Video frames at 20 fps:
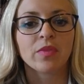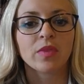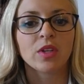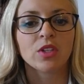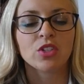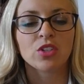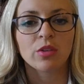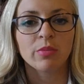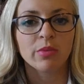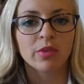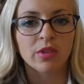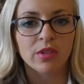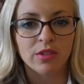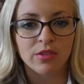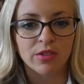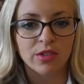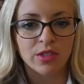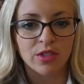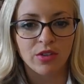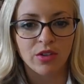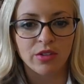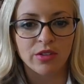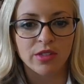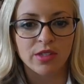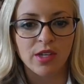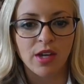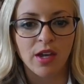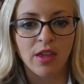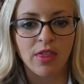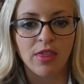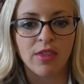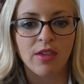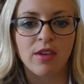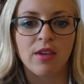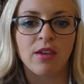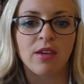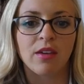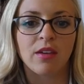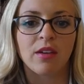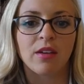interpret the results. I
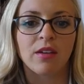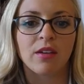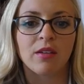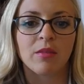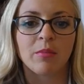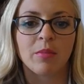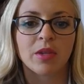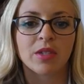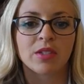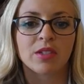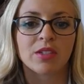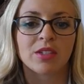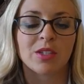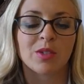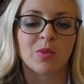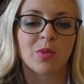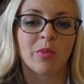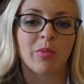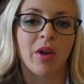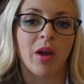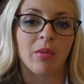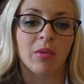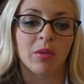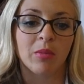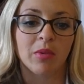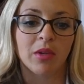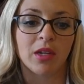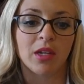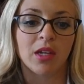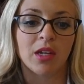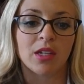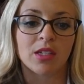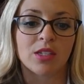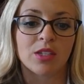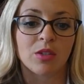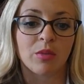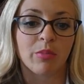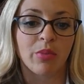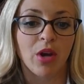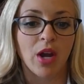think businesses will probably be
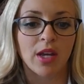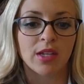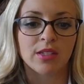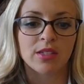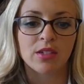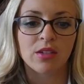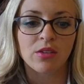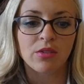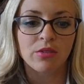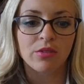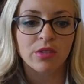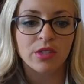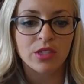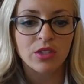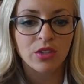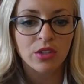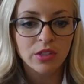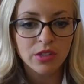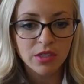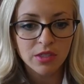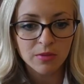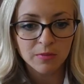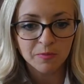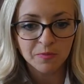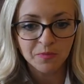surprised at the results.